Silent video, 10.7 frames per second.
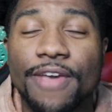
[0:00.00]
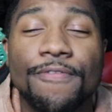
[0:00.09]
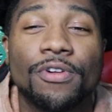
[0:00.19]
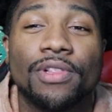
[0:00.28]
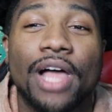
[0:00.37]

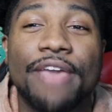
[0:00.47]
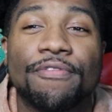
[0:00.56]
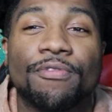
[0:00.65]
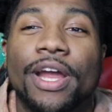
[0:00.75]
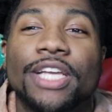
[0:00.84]
your
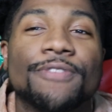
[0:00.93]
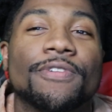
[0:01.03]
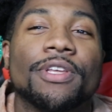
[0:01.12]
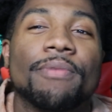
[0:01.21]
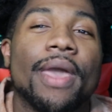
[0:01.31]
life
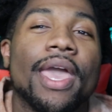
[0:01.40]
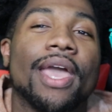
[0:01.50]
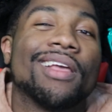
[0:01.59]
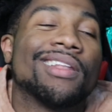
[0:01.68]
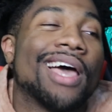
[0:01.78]
gracefully,
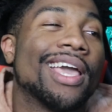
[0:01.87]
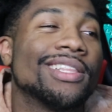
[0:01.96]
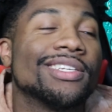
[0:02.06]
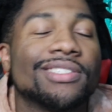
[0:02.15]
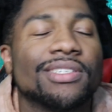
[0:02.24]
man.
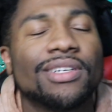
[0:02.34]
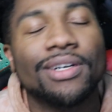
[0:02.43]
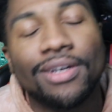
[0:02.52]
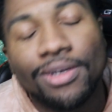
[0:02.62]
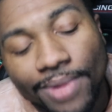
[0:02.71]
Like, this,
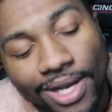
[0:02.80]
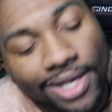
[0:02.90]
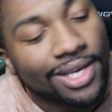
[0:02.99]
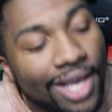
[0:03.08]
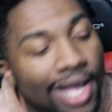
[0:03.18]
oh my
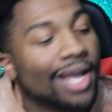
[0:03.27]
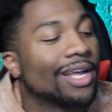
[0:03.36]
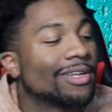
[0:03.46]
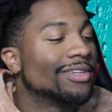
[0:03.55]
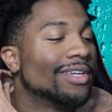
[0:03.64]

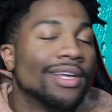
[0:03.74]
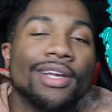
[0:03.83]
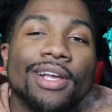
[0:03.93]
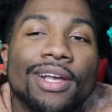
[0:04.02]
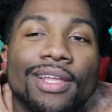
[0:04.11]
god,
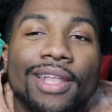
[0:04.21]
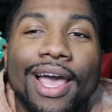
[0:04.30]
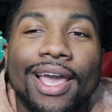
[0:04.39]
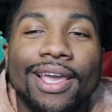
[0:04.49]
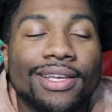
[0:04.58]

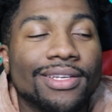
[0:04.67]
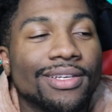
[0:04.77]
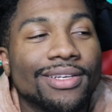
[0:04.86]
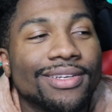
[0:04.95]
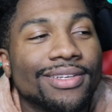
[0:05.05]

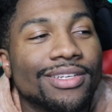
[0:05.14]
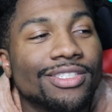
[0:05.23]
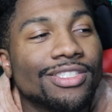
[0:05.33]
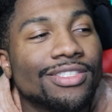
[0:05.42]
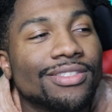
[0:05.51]
like,
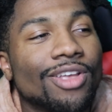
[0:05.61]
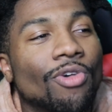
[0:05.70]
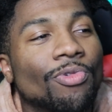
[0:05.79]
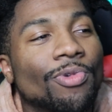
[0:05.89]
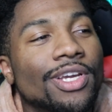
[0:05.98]
there's just
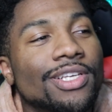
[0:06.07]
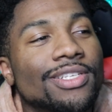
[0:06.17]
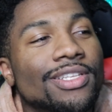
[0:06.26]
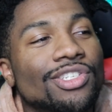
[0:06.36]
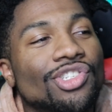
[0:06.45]
no
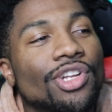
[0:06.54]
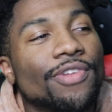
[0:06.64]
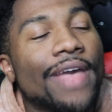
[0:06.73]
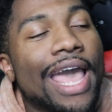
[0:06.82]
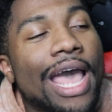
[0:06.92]
reason this should
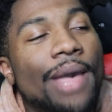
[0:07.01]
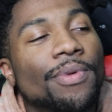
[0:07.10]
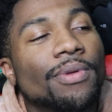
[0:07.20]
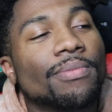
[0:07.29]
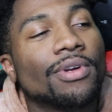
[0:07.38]
have
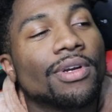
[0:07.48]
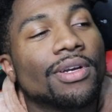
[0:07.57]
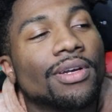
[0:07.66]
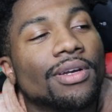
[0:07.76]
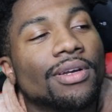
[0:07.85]
happened,
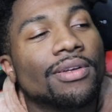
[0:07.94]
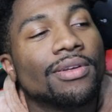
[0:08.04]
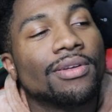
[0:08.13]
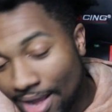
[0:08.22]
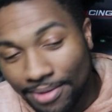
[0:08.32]
bruh.
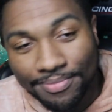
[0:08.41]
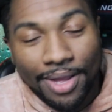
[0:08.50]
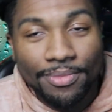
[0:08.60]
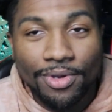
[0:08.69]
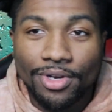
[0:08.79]

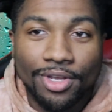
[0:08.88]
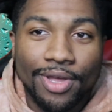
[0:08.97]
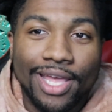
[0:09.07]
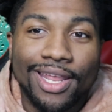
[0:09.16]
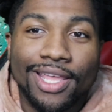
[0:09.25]
I'm gonna go
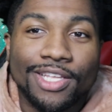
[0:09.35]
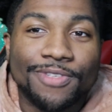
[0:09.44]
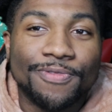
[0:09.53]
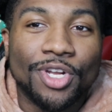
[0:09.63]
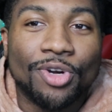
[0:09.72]
ahead and end
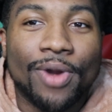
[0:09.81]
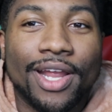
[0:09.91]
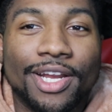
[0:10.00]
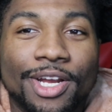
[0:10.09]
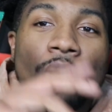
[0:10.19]
this video
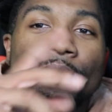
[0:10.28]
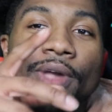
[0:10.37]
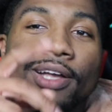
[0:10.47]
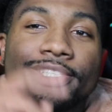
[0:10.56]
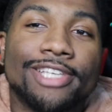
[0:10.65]
right here. Hope
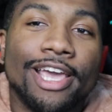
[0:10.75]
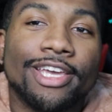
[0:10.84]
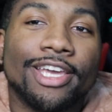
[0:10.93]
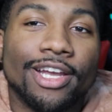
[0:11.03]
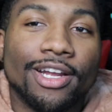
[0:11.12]
y'all
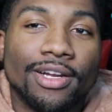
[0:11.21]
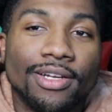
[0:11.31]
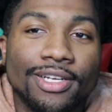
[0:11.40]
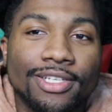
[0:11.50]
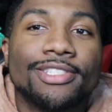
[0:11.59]
take care,
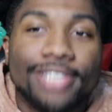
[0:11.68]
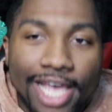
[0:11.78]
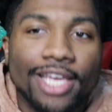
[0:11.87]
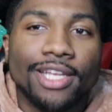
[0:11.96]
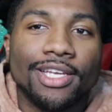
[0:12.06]

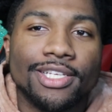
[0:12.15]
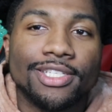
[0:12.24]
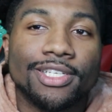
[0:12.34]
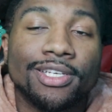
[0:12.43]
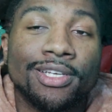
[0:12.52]
take it
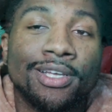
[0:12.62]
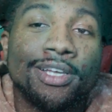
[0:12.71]
easy,